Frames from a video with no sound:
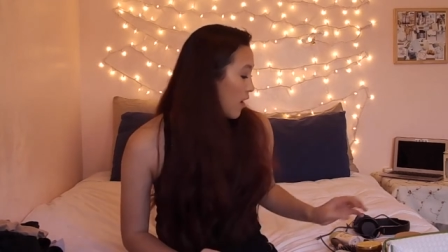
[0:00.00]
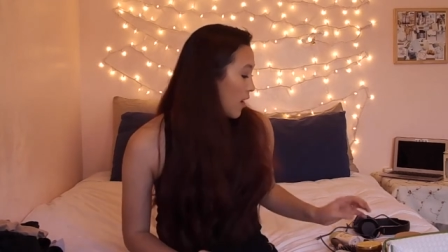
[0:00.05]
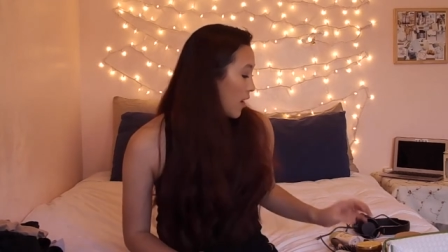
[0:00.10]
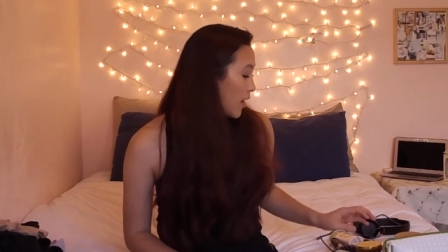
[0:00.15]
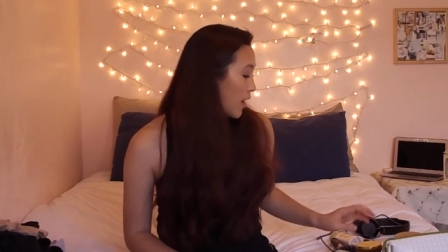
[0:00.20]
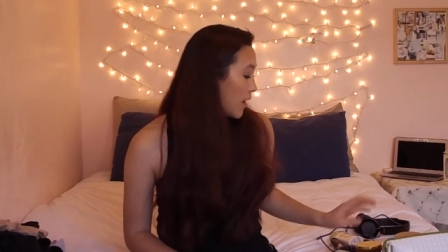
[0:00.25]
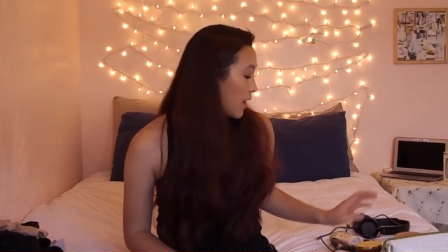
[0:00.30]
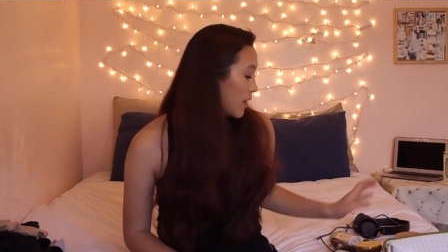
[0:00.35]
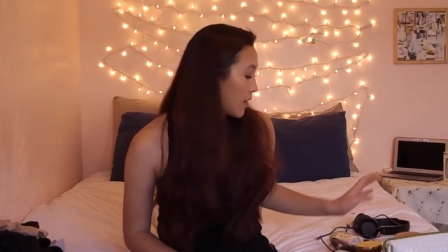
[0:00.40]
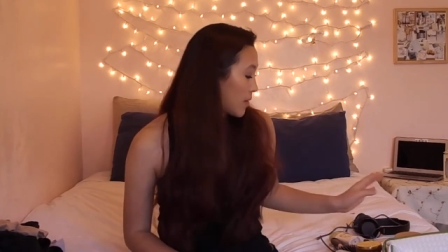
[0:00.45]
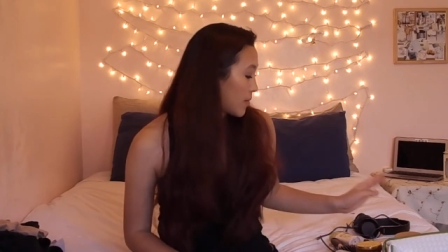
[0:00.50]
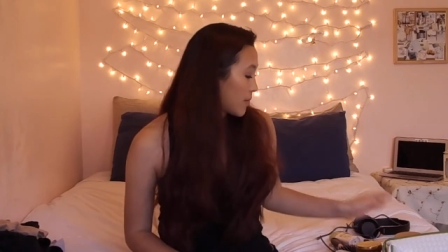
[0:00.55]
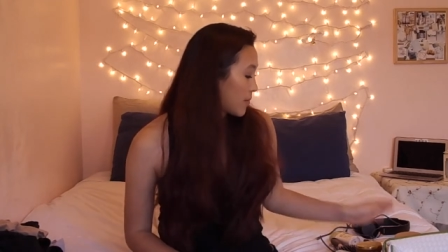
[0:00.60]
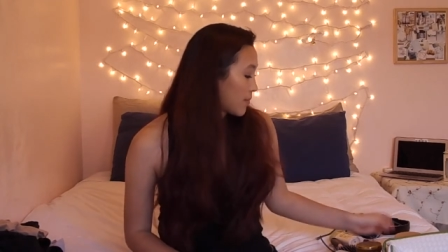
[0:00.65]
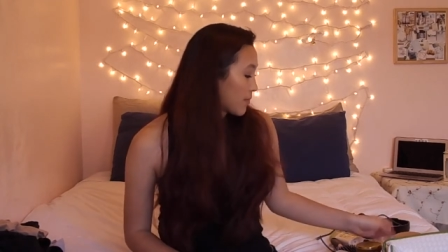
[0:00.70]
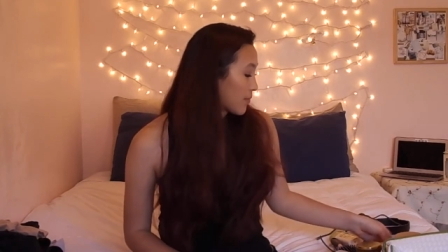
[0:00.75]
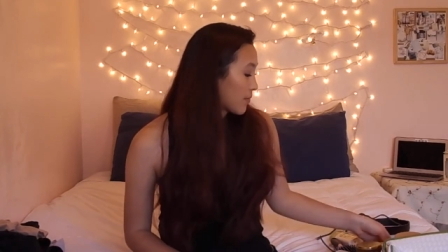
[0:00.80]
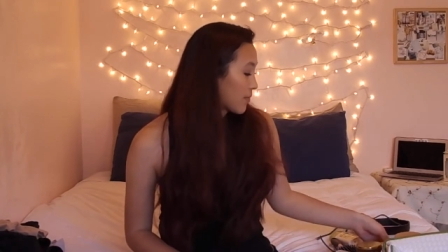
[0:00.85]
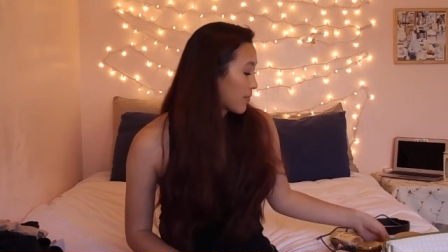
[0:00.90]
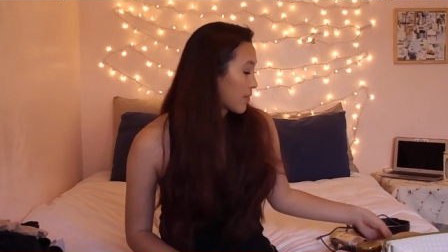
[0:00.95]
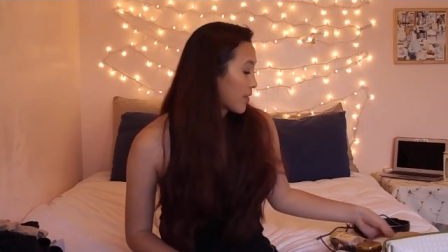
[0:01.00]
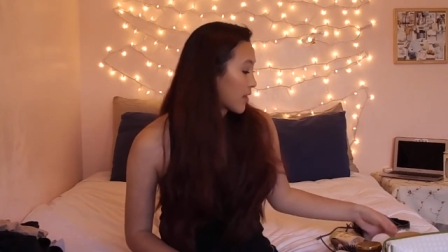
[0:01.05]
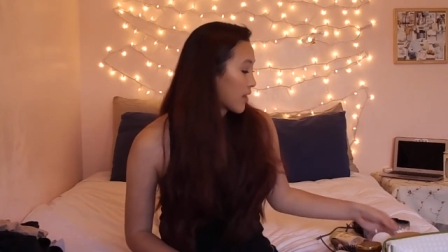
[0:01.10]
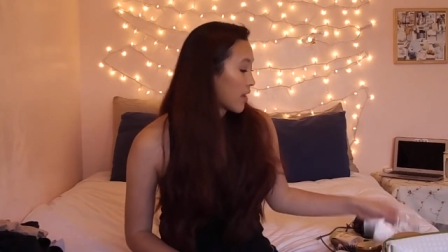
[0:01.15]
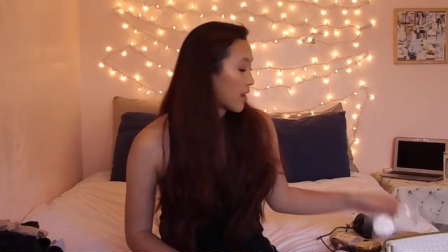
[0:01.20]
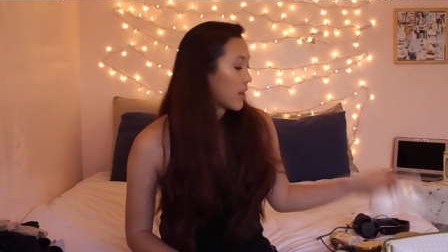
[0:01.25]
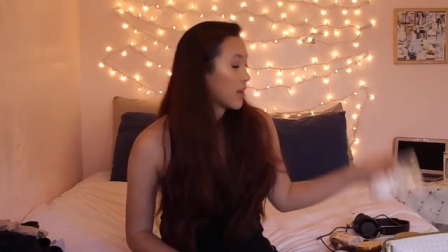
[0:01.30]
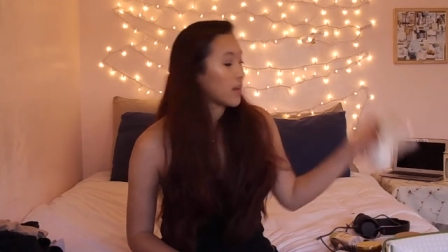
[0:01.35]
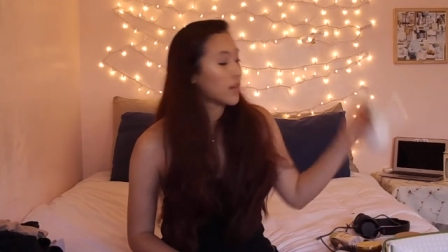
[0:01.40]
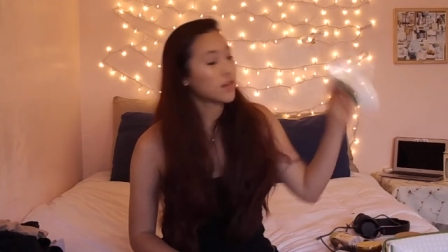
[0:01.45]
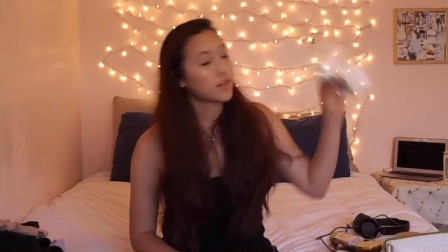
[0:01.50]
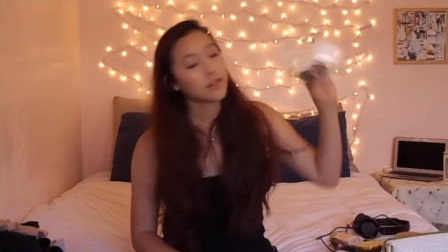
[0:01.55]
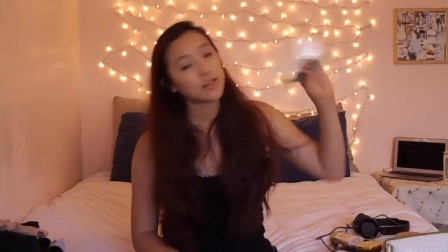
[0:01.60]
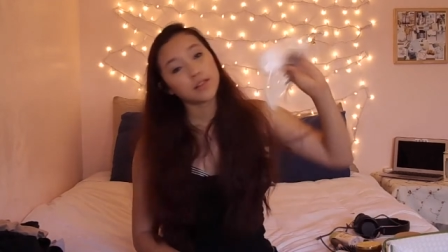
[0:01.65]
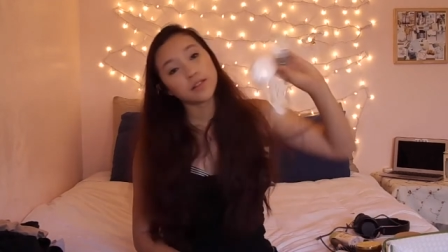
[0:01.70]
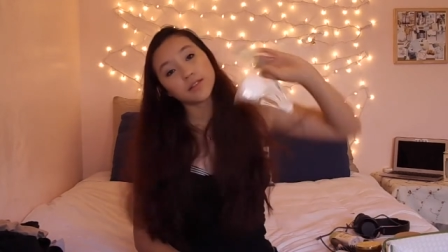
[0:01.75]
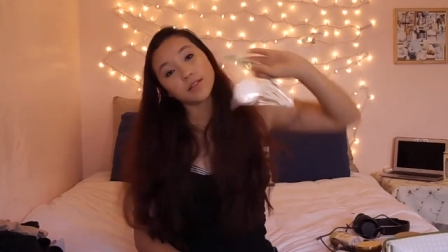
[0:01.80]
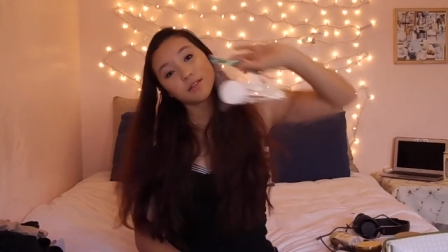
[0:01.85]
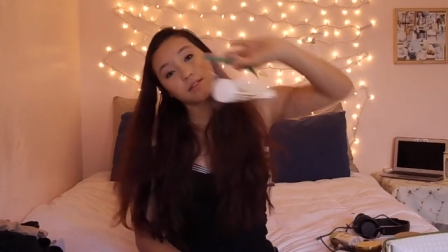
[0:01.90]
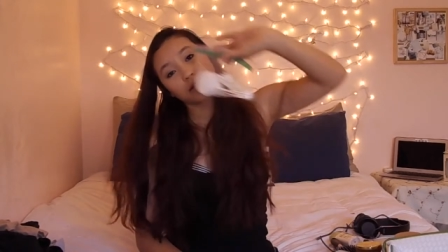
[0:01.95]
Um,
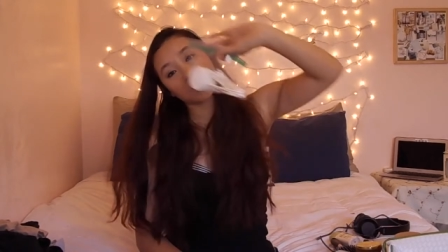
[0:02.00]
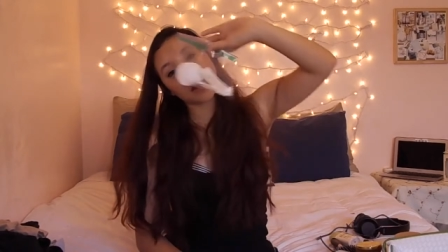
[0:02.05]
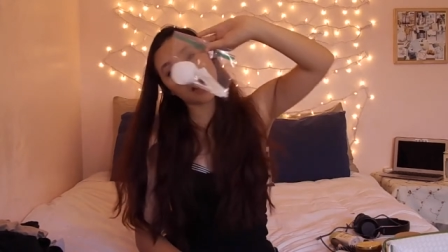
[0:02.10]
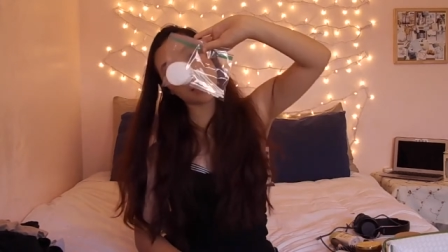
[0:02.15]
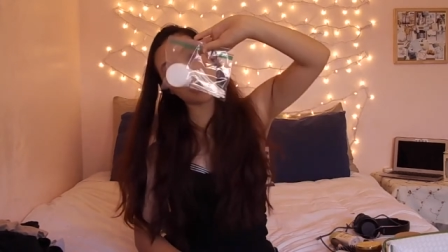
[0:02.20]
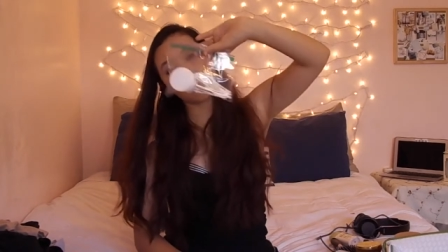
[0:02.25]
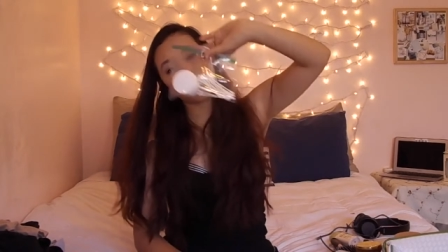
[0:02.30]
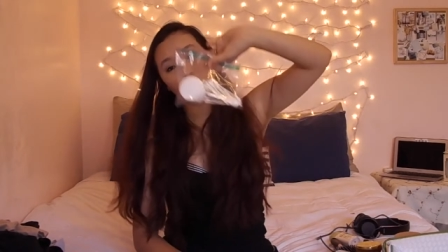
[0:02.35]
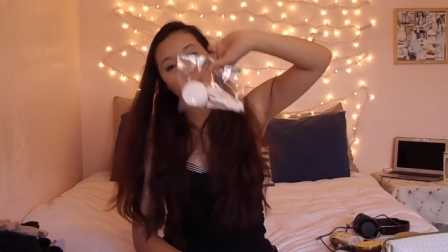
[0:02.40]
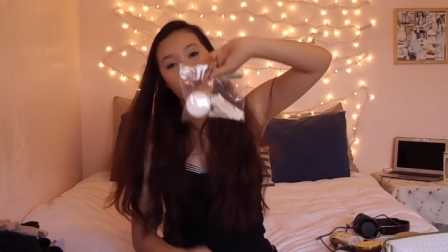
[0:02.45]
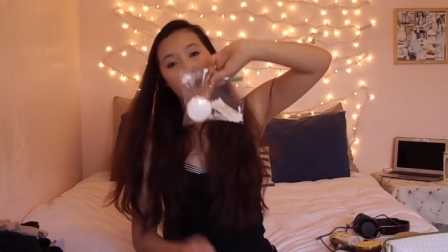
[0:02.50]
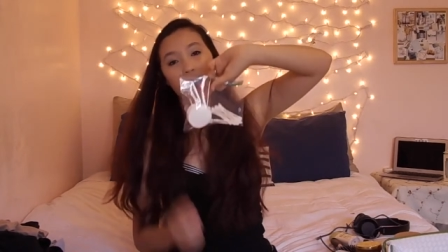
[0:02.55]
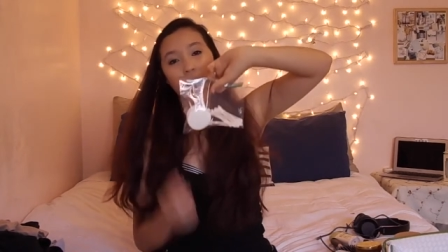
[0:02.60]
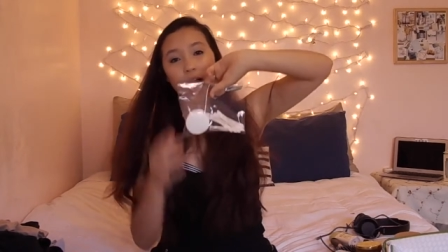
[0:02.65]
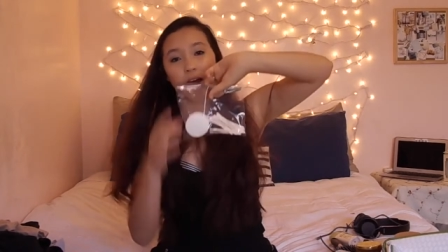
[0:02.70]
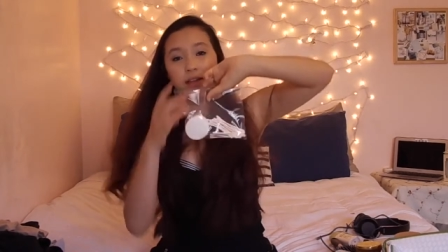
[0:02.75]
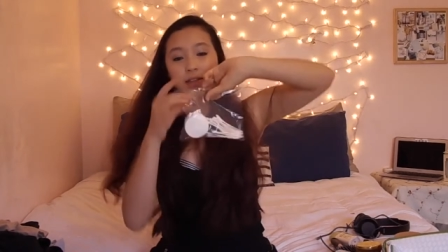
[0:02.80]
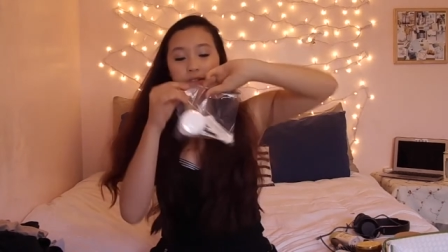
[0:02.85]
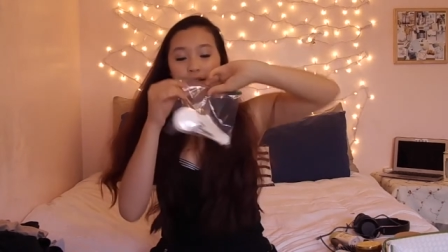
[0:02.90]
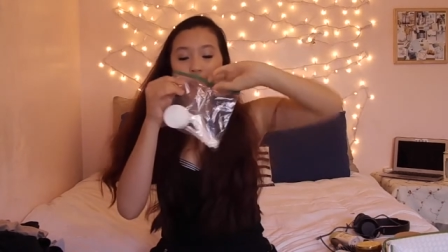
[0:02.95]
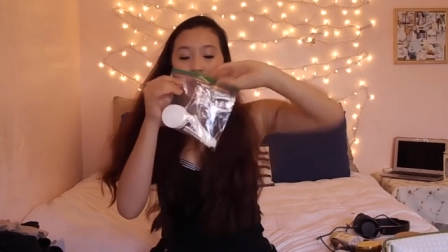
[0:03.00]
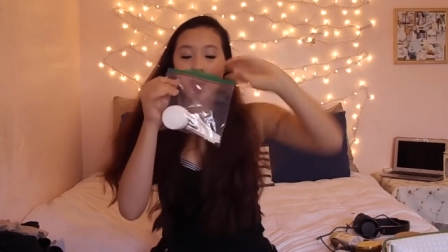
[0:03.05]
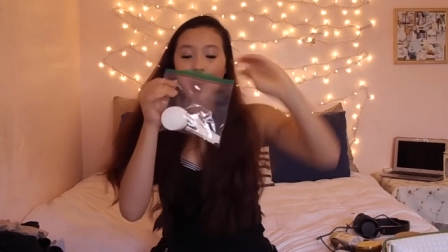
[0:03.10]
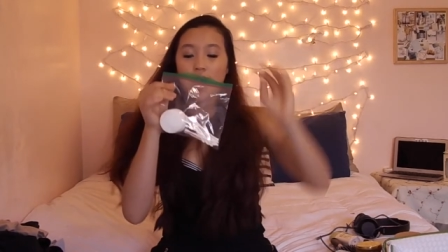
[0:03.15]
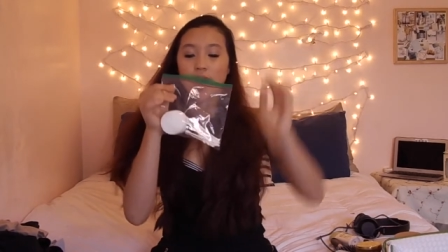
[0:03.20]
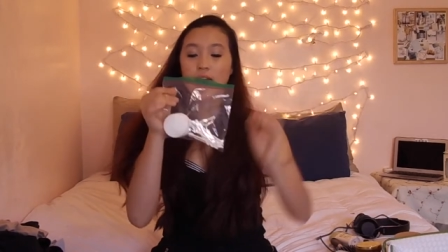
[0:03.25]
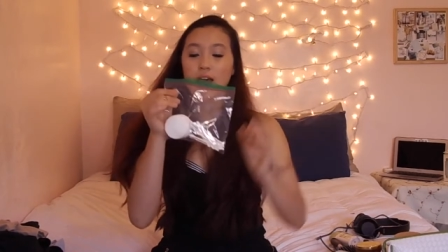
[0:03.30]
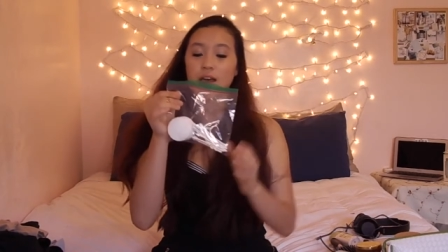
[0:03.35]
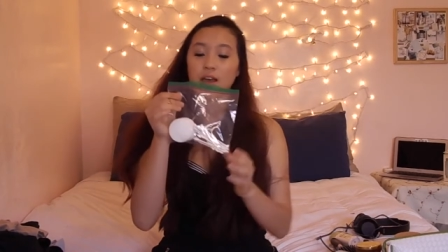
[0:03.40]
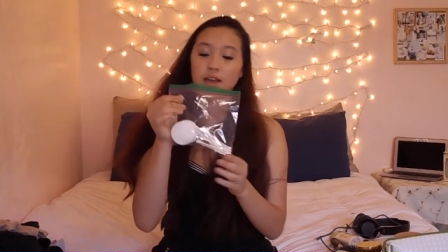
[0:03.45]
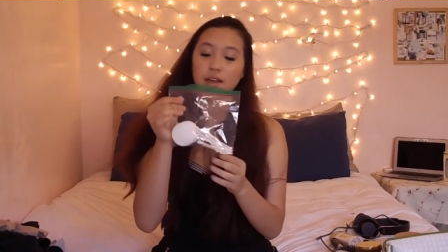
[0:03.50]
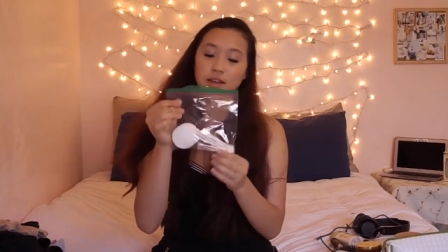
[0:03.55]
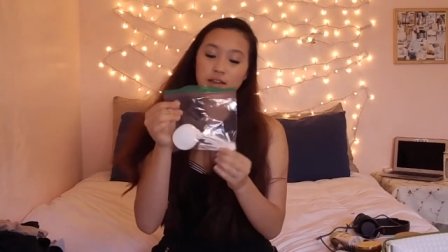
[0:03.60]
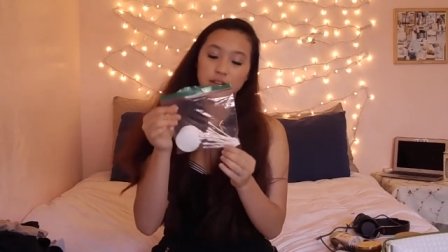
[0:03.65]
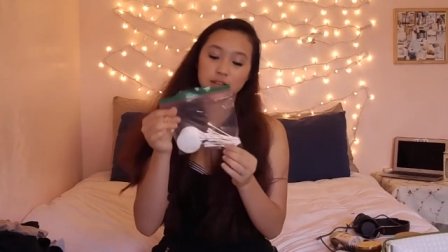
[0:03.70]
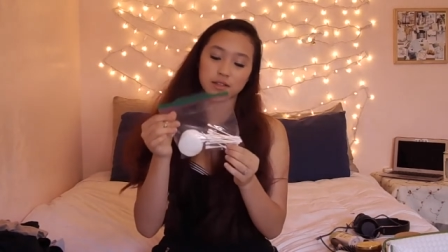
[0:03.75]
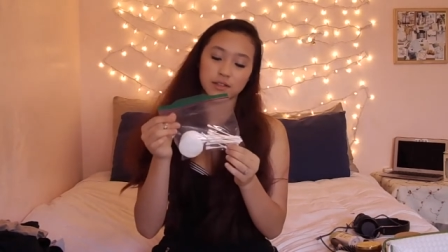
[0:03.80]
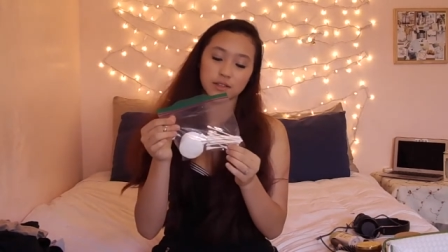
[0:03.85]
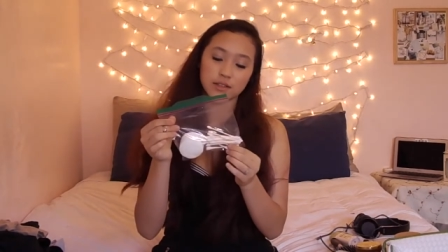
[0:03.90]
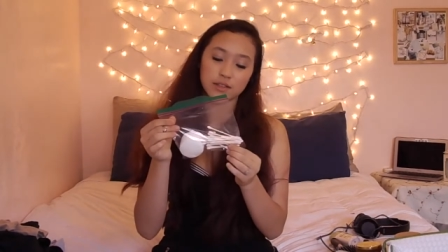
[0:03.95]
cotton pads
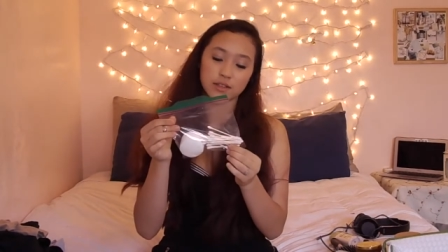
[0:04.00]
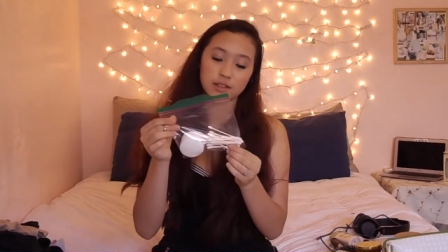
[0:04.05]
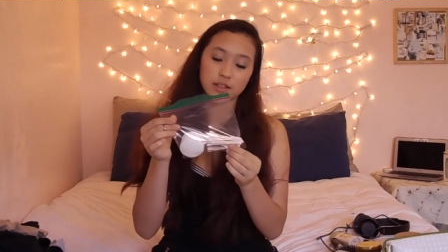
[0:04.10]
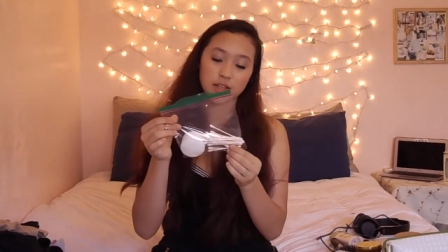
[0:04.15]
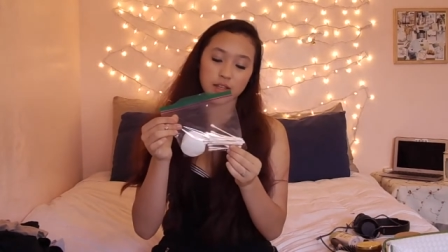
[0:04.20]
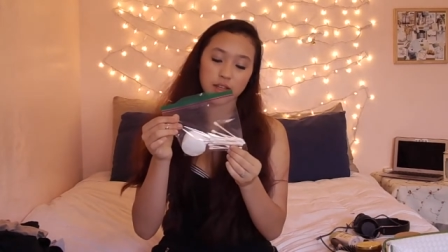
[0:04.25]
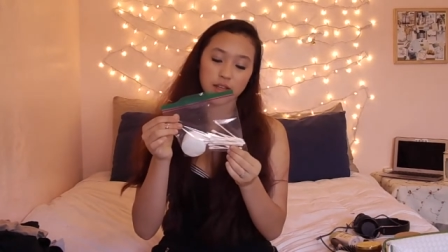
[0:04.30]
and